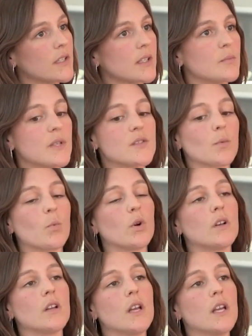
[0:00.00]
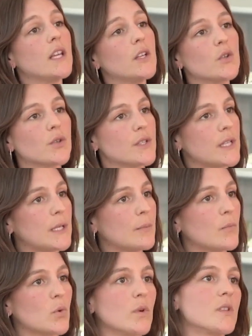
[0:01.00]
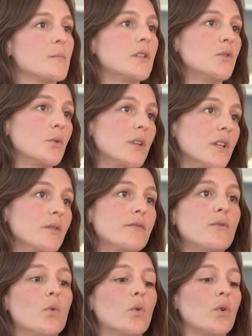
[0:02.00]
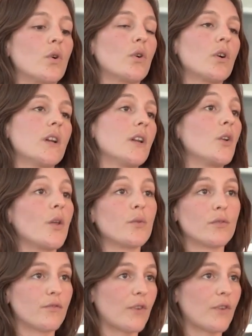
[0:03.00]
It can be someone in your team who has been doing it in another